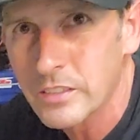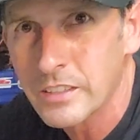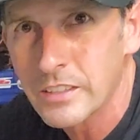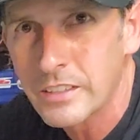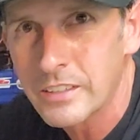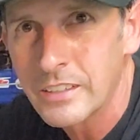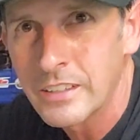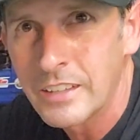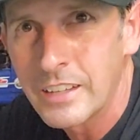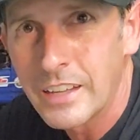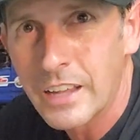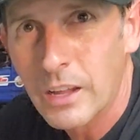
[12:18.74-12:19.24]

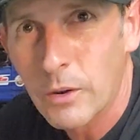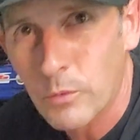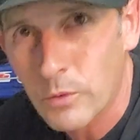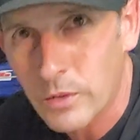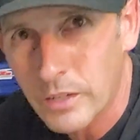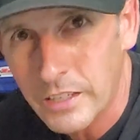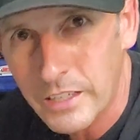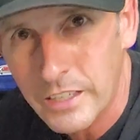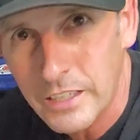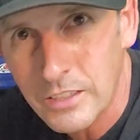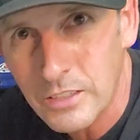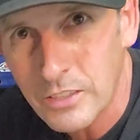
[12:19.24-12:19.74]
it, and we're
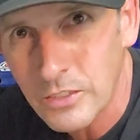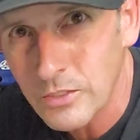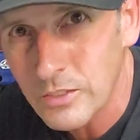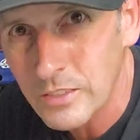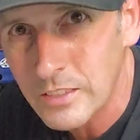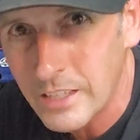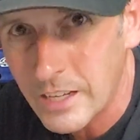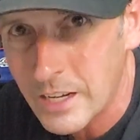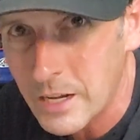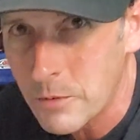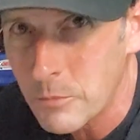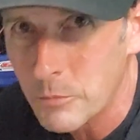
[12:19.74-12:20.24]
going to get those
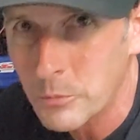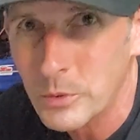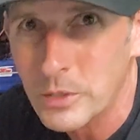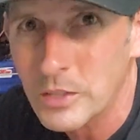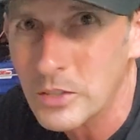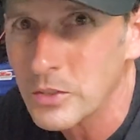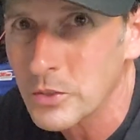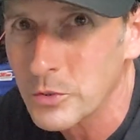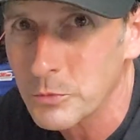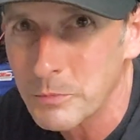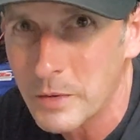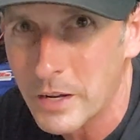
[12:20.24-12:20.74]
damn
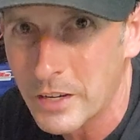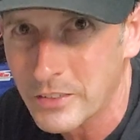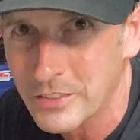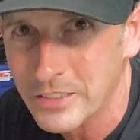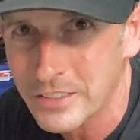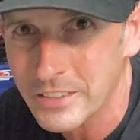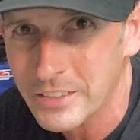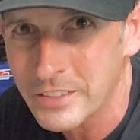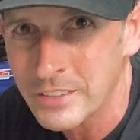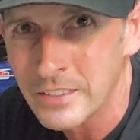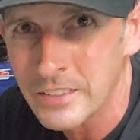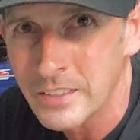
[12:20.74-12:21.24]
wheels
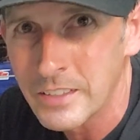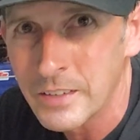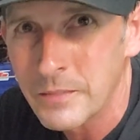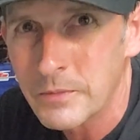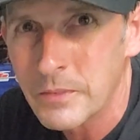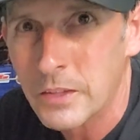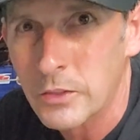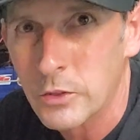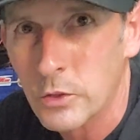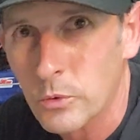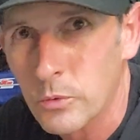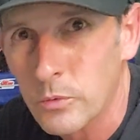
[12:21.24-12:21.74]
mounted.
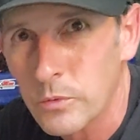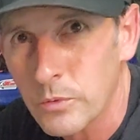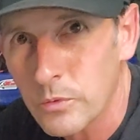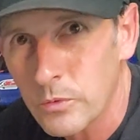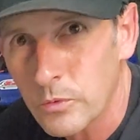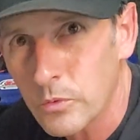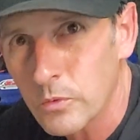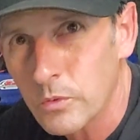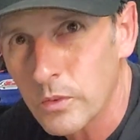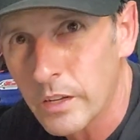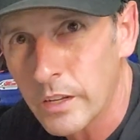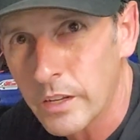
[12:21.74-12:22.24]

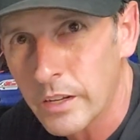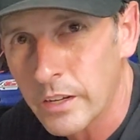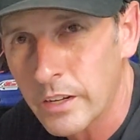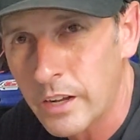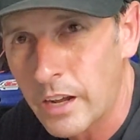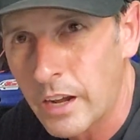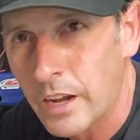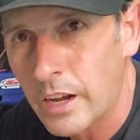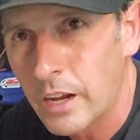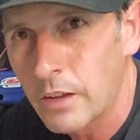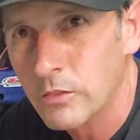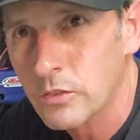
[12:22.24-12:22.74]
And
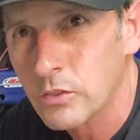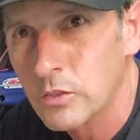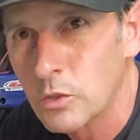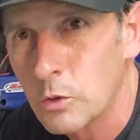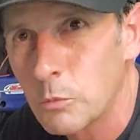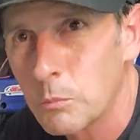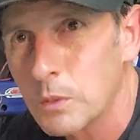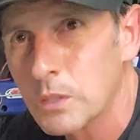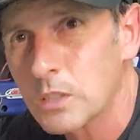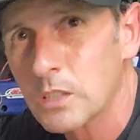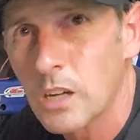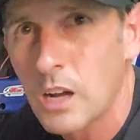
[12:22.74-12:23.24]
I have so
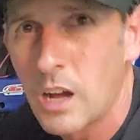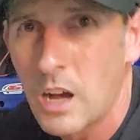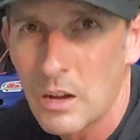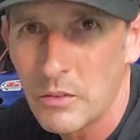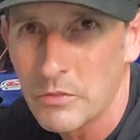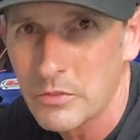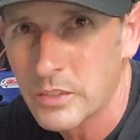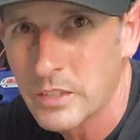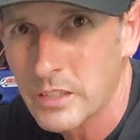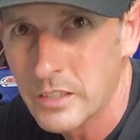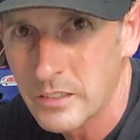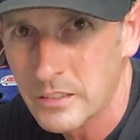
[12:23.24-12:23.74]
much
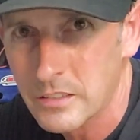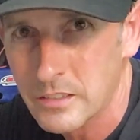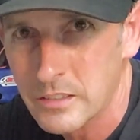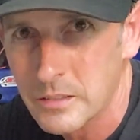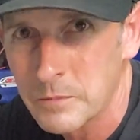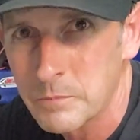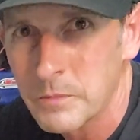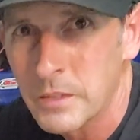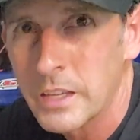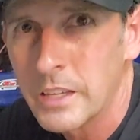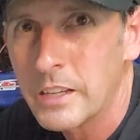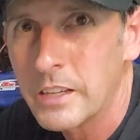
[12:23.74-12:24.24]
confidence
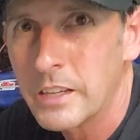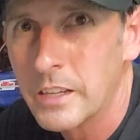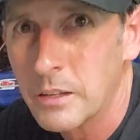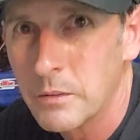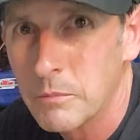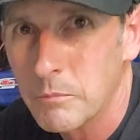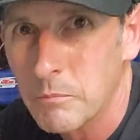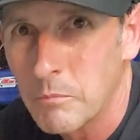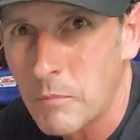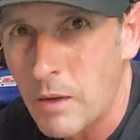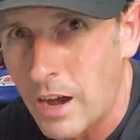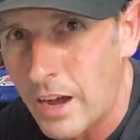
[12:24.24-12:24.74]

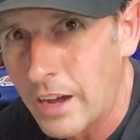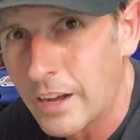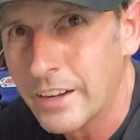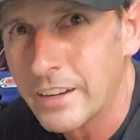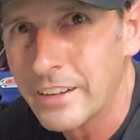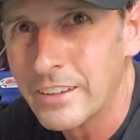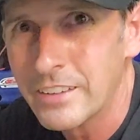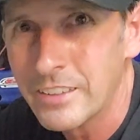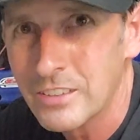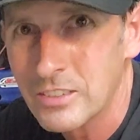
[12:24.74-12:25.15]
in my